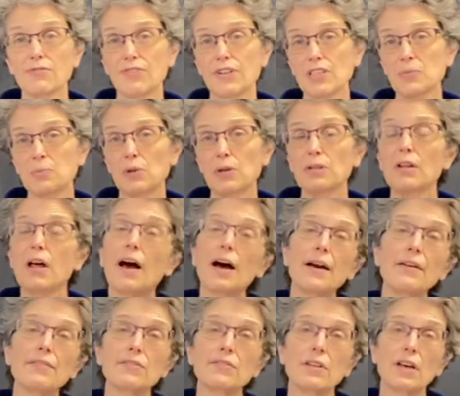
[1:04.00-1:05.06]
Facebook
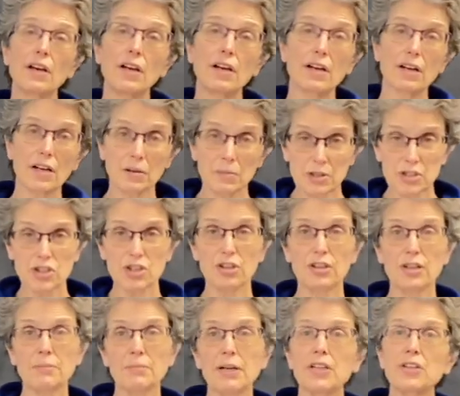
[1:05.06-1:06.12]
Lives, you can share
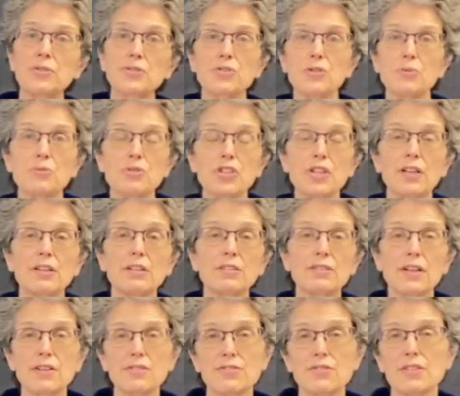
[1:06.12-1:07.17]
it on my YouTube channel,
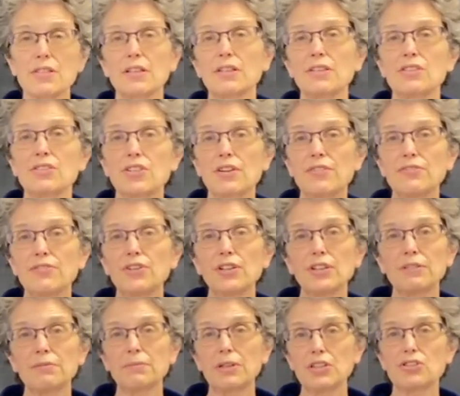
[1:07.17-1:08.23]
Dr. Sally J.
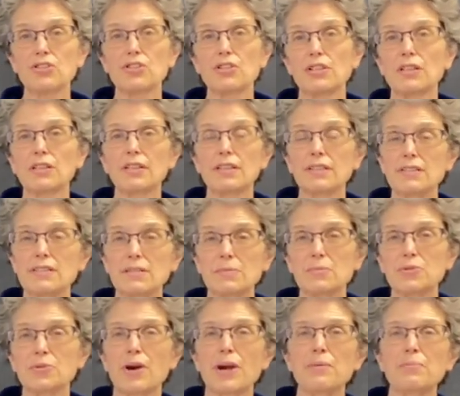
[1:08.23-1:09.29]
Foote. Make sure you click the
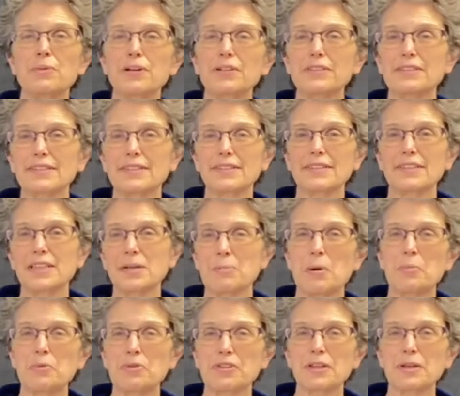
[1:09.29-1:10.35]
subscribe button to keep
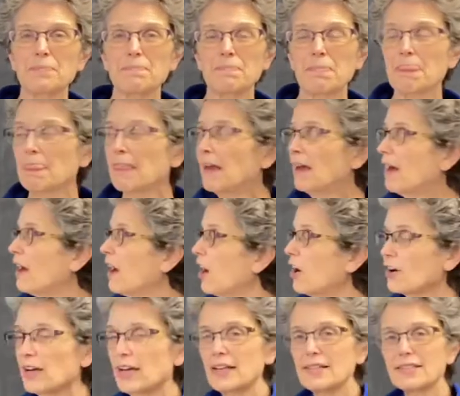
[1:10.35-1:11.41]
up with it.
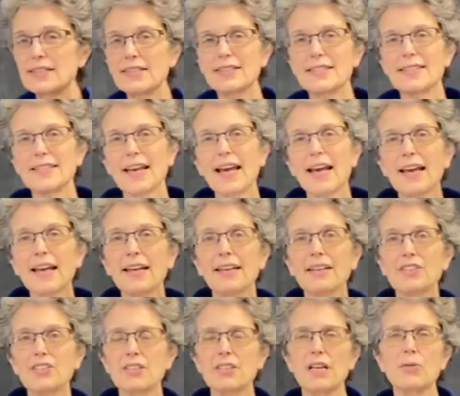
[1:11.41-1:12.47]
Okay, today
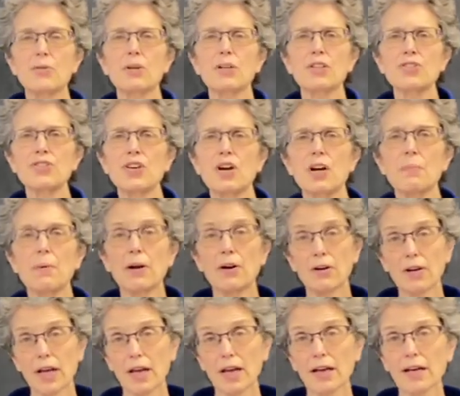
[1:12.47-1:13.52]
we're going to talk about our
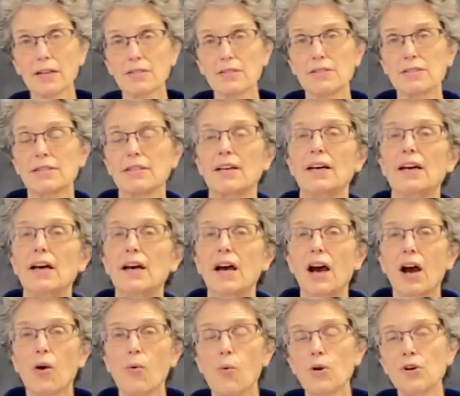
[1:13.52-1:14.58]
cats.
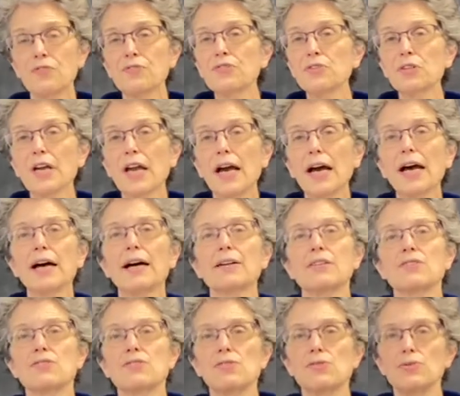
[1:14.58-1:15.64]
Our wonderful
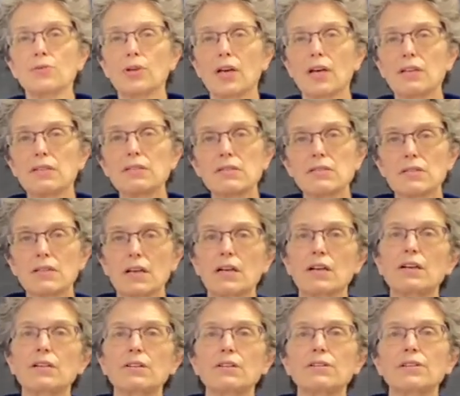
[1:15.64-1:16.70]
cats who get
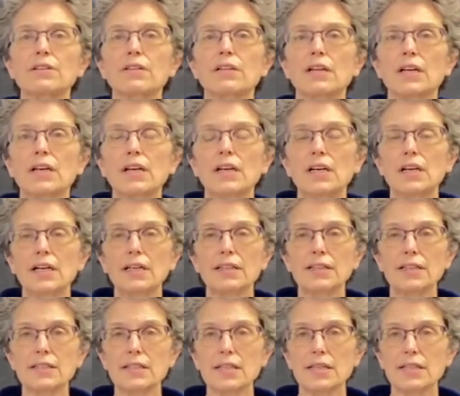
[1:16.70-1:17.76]
scared, and
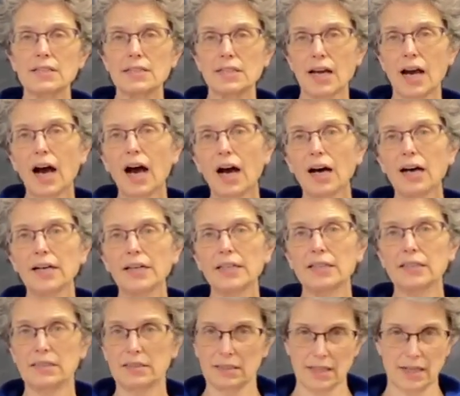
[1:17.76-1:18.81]
they tend to
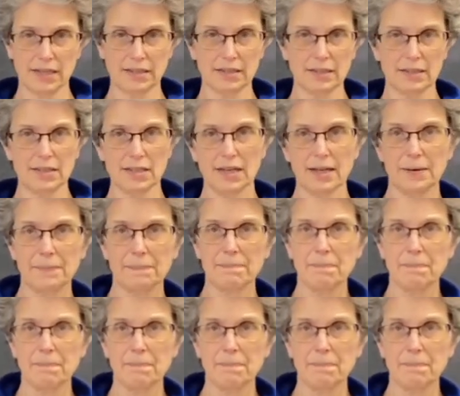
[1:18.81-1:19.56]
hide a lot in the day.